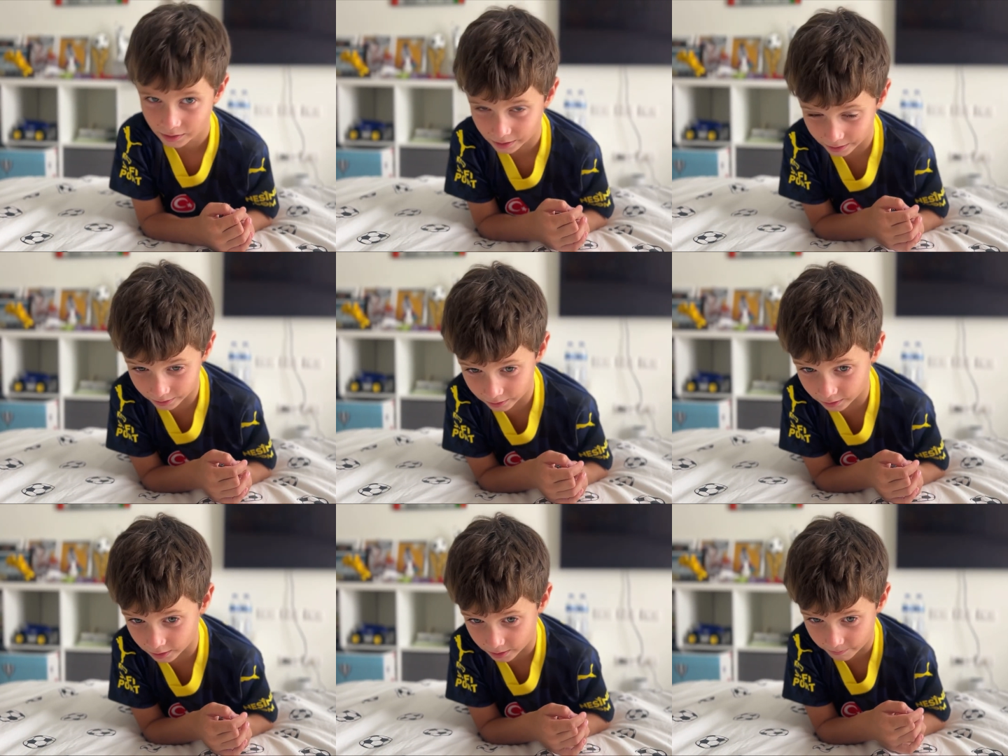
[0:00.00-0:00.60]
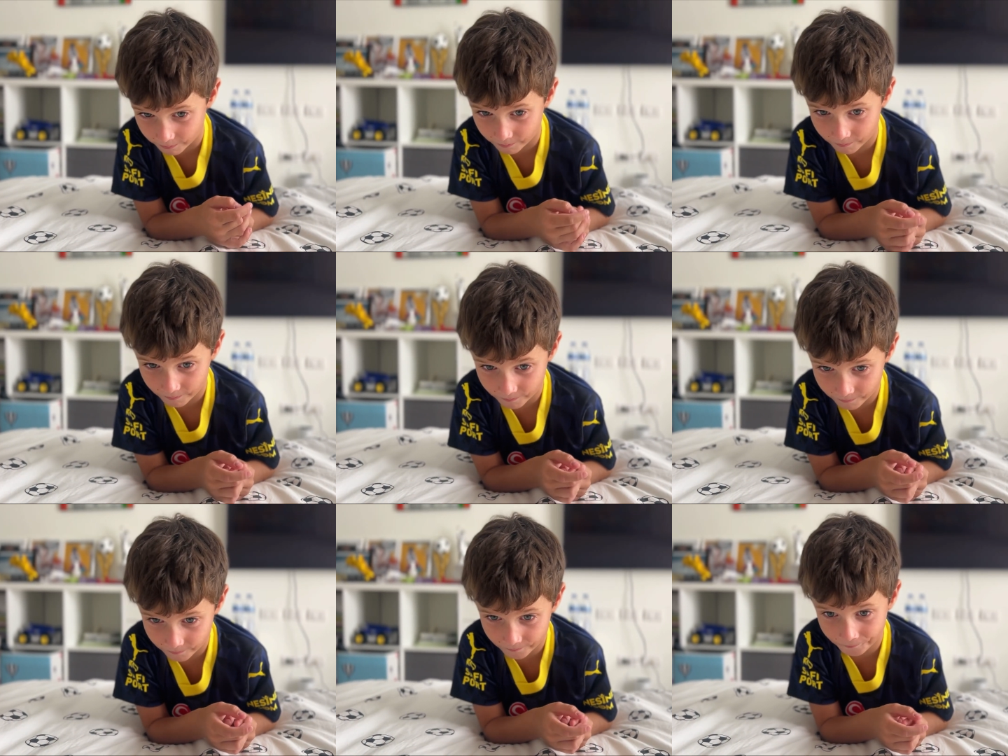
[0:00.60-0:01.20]
And look,
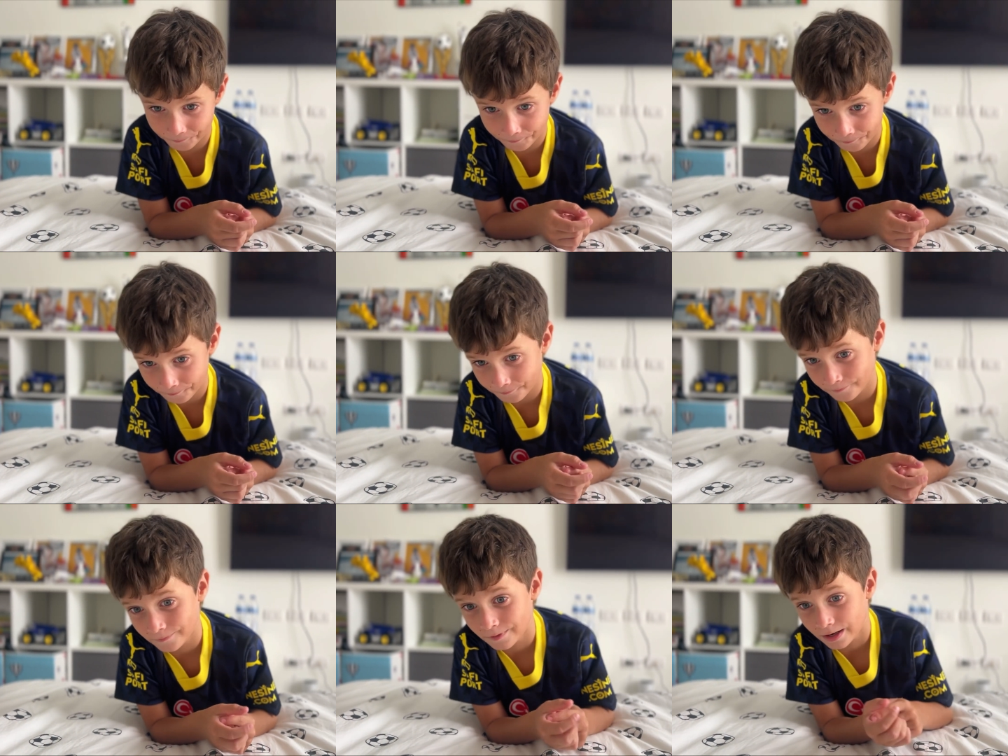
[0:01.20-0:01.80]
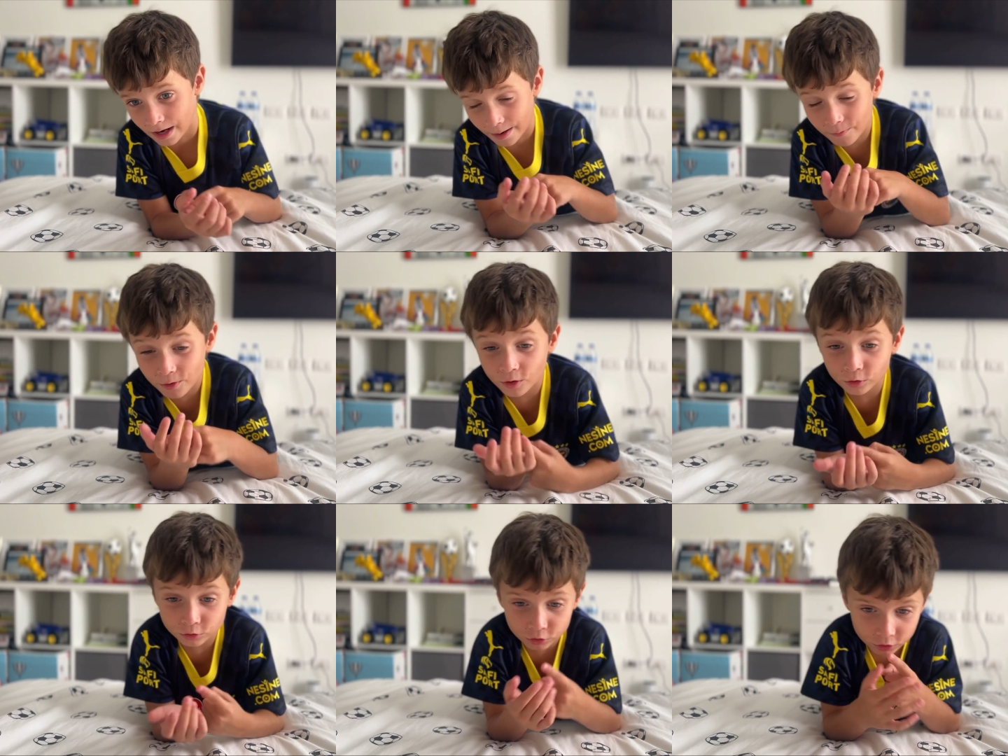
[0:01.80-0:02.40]
I'm
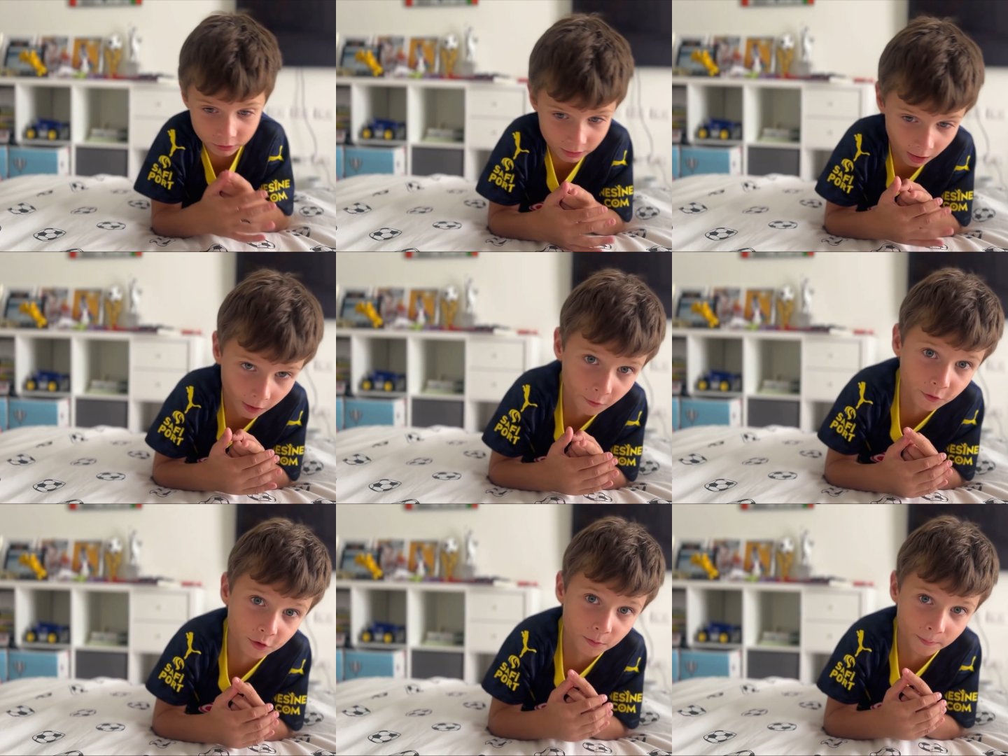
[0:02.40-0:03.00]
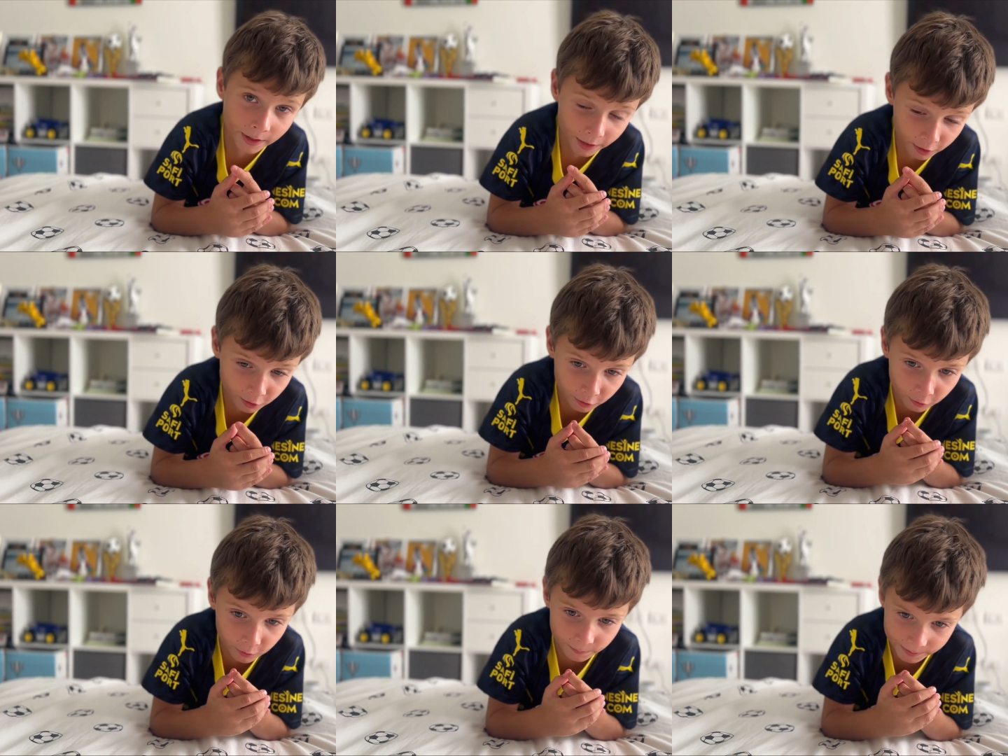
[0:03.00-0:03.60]
going to tell you my
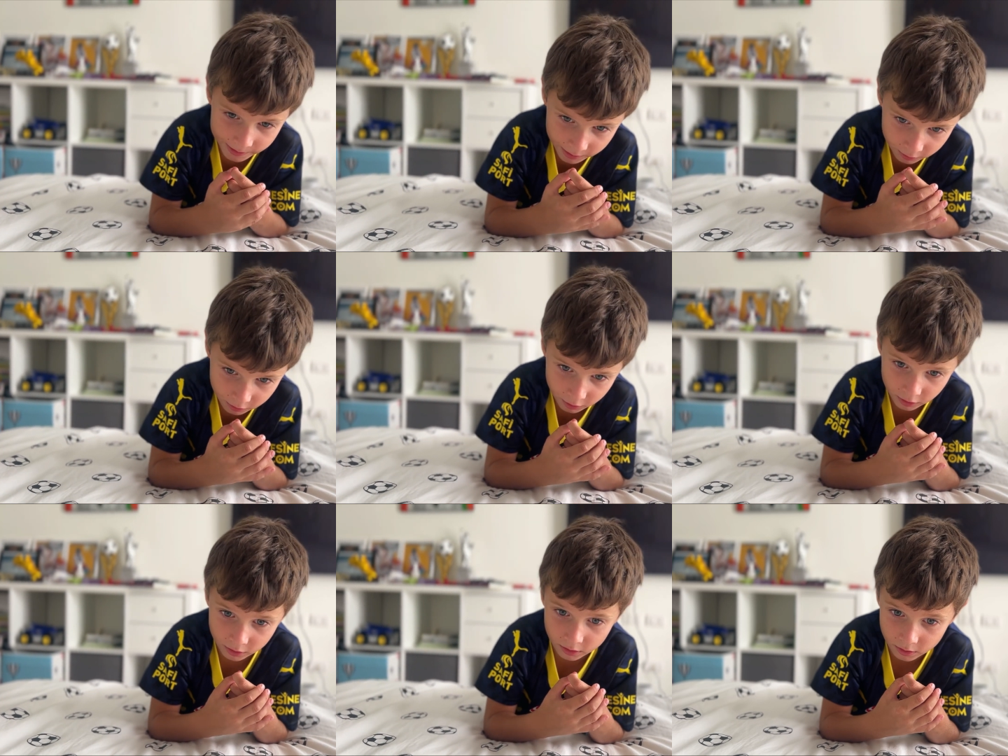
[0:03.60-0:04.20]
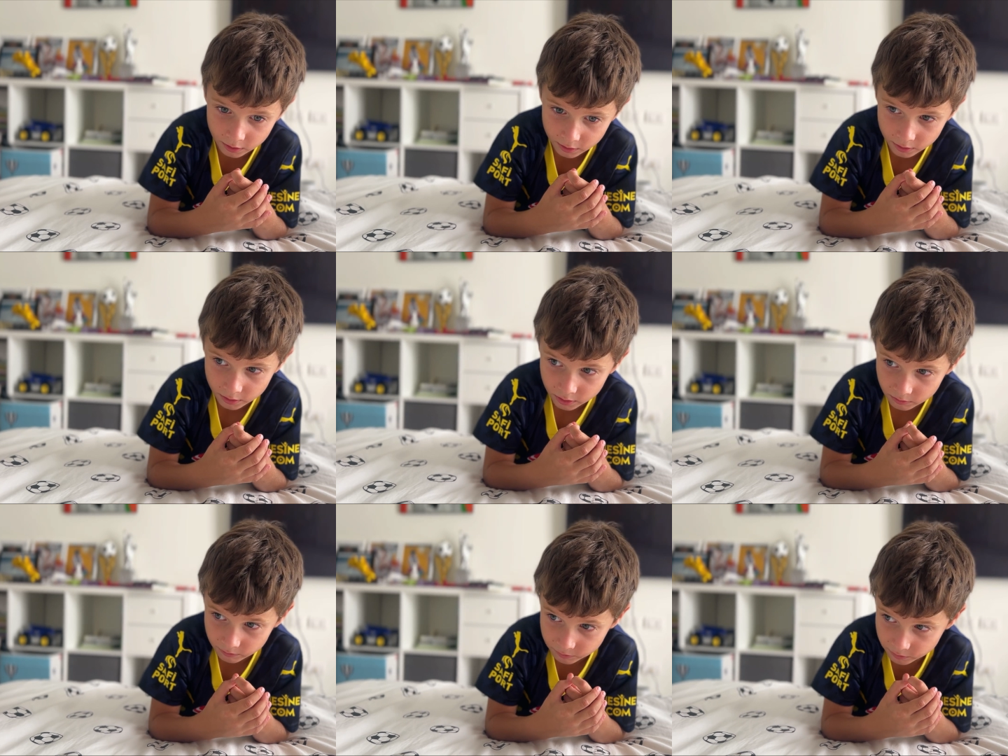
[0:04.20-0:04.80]
hobbies
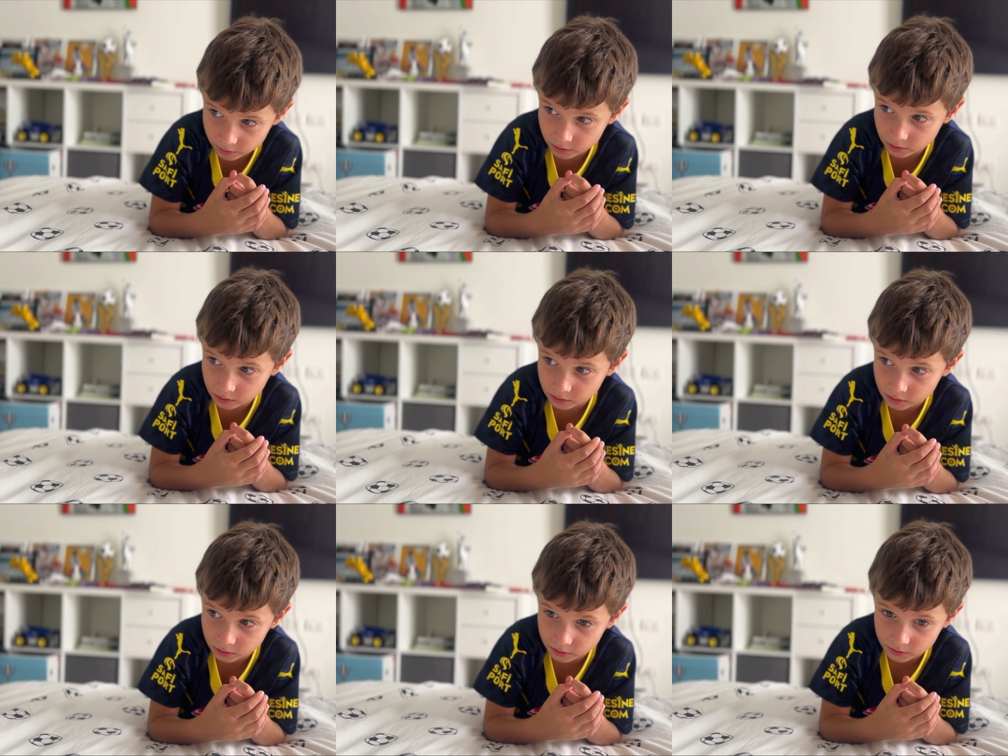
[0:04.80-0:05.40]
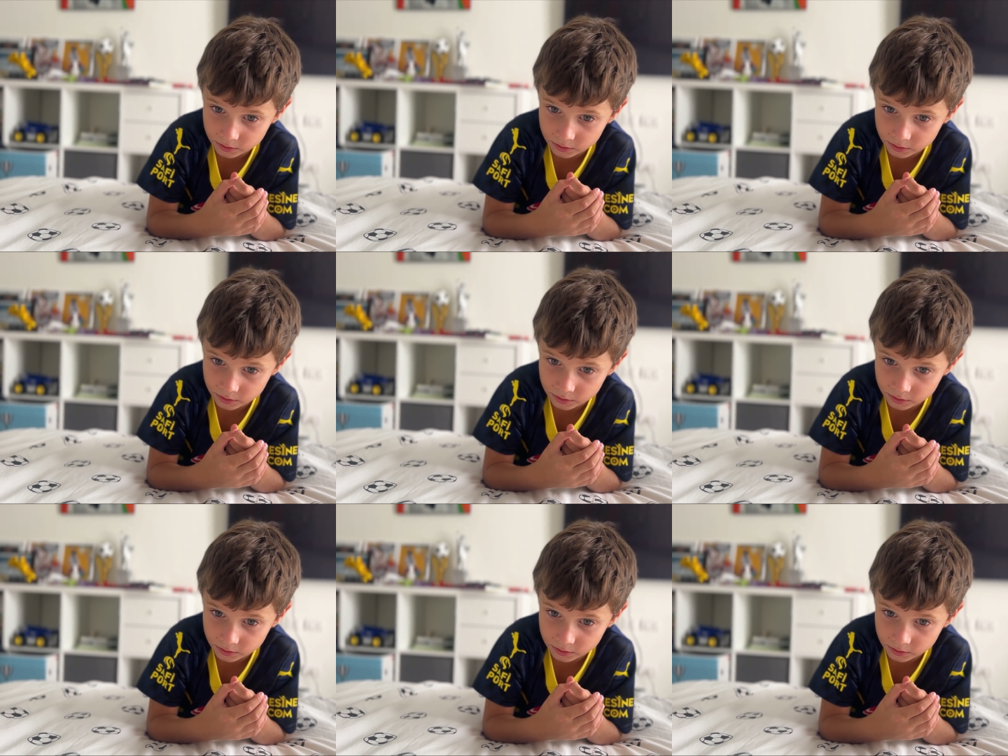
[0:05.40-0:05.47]
first.